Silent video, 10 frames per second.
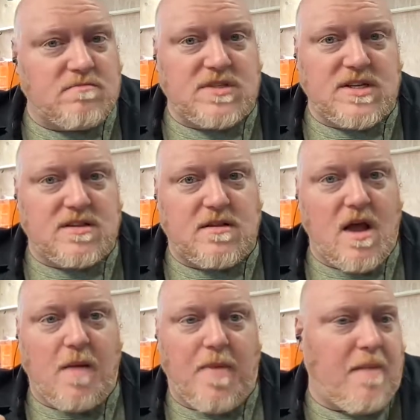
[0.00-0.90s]
did
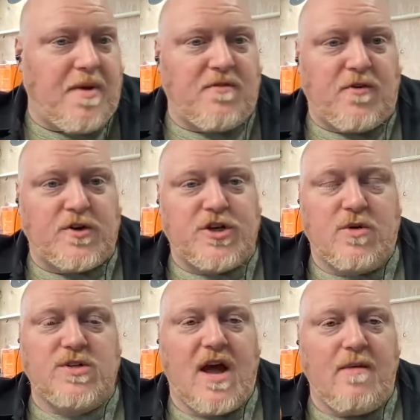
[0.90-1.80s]
a puppet for
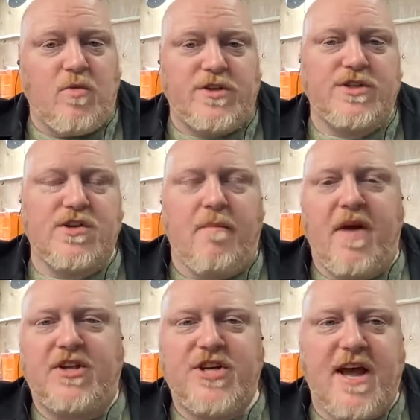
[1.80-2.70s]
Showtime, which is on
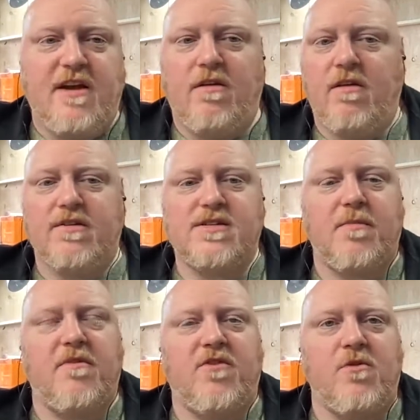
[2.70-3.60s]
my channel.
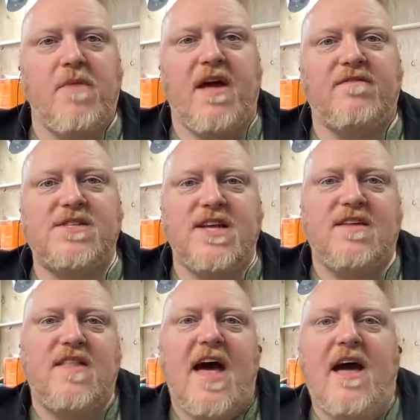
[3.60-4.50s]
Some of you may have
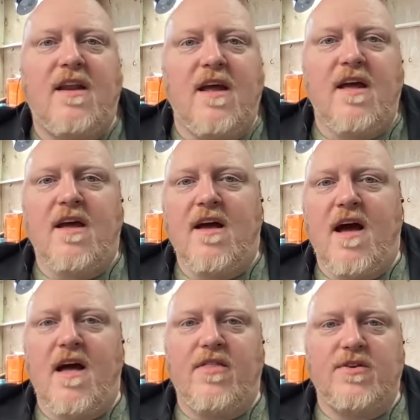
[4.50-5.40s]
seen that.
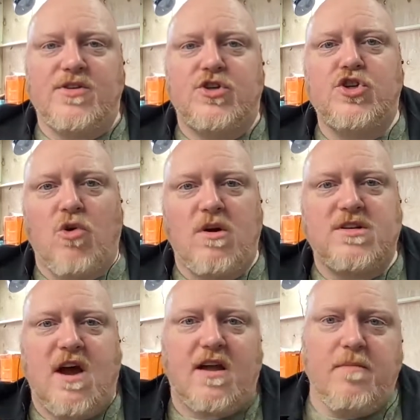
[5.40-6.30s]
There's a short
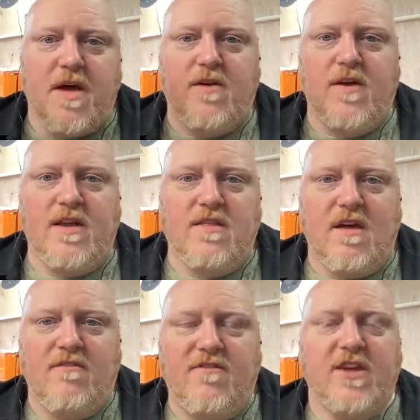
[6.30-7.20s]
documentary.
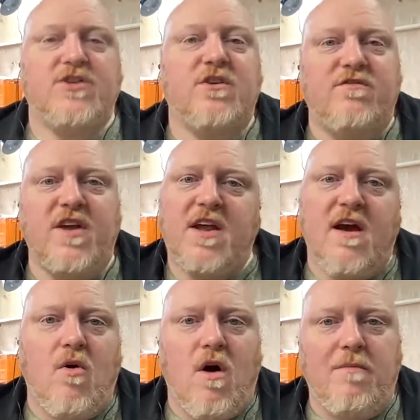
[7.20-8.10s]
The featured
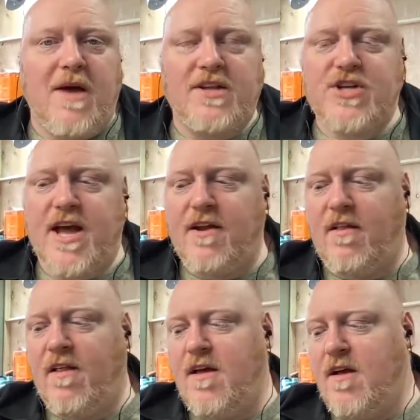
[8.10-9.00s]
video on my
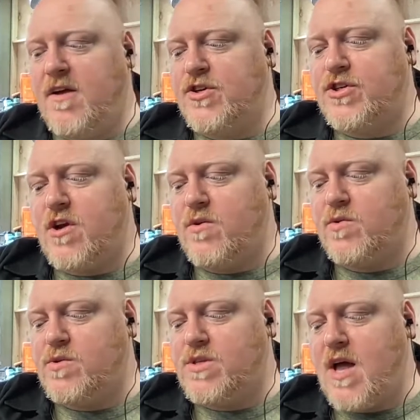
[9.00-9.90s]
channel
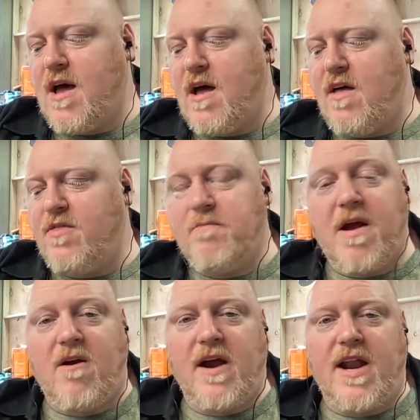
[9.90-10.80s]
shows the
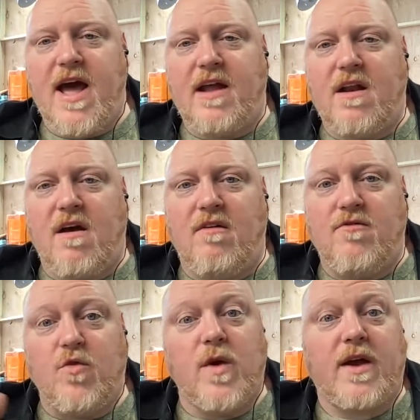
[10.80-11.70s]
marionette of
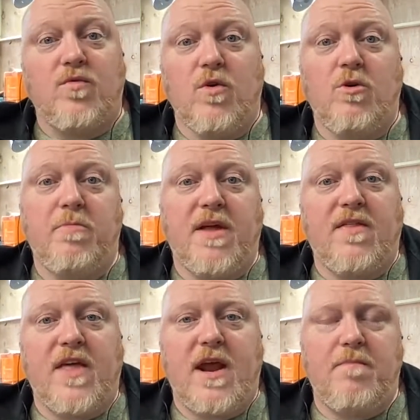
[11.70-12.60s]
Rick Rubin
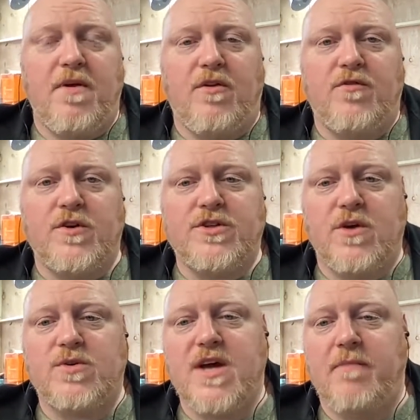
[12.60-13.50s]
that I built for
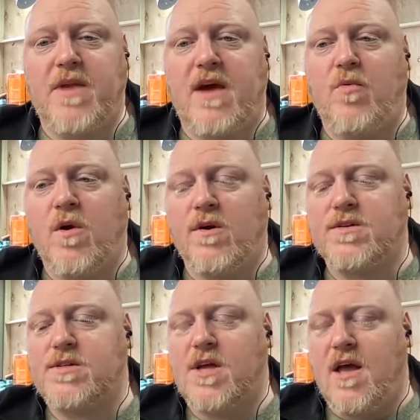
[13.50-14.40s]
Showtime Networks.